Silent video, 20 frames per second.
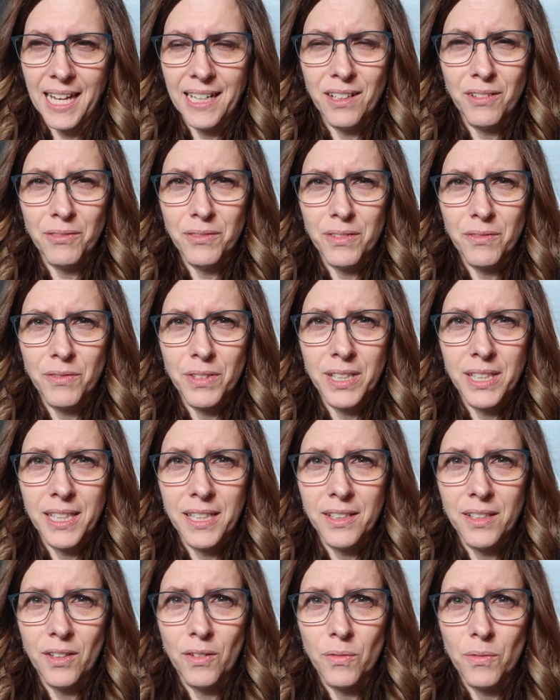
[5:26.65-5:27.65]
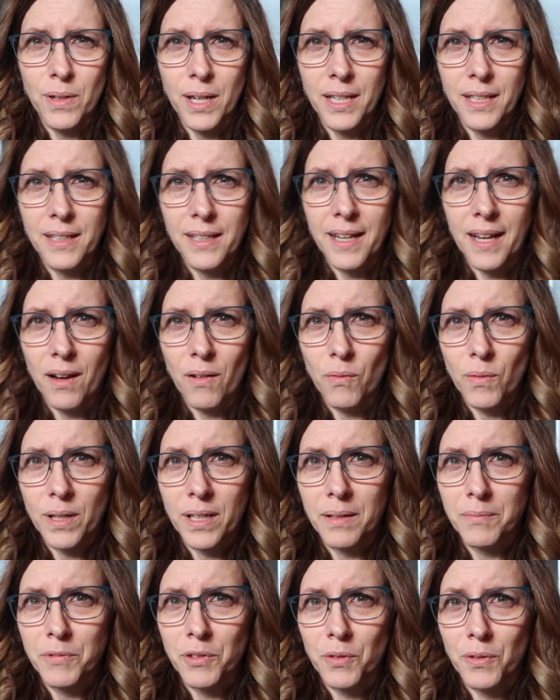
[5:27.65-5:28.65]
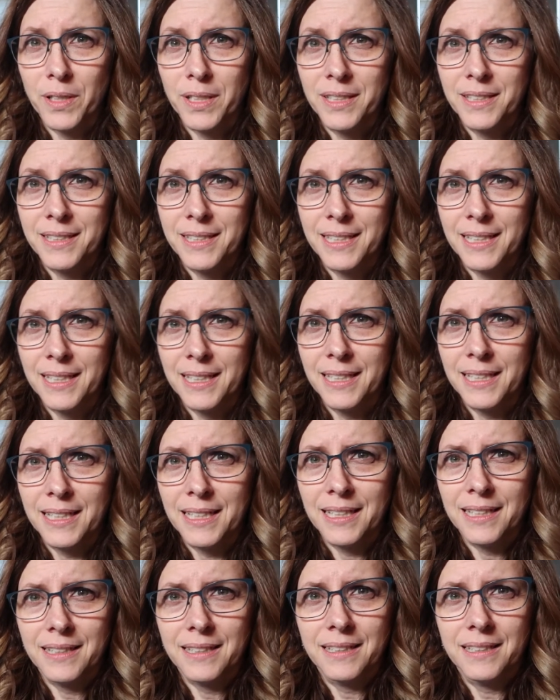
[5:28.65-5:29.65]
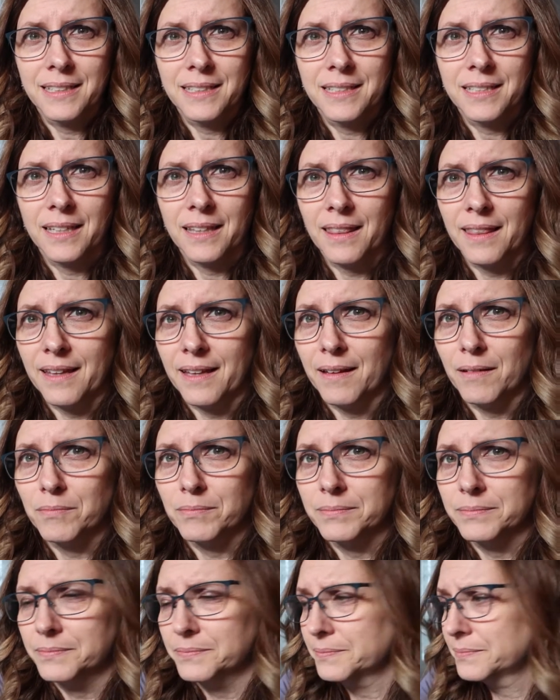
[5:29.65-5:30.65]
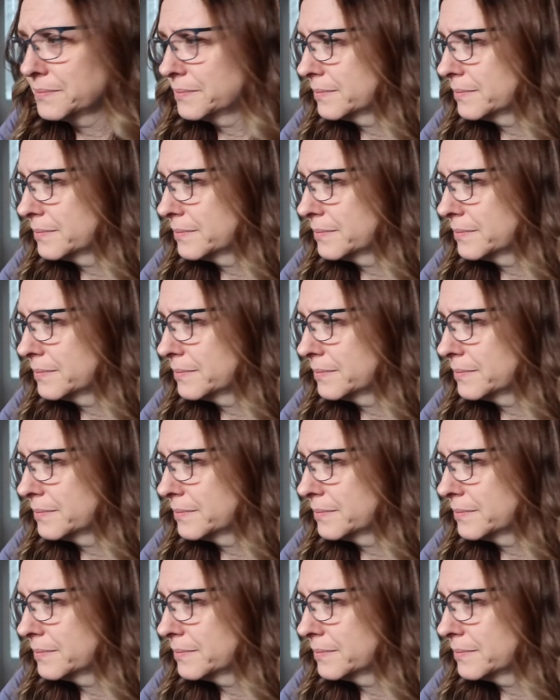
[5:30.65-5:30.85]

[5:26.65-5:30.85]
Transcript: I don't really know right now when I'm going to get to them.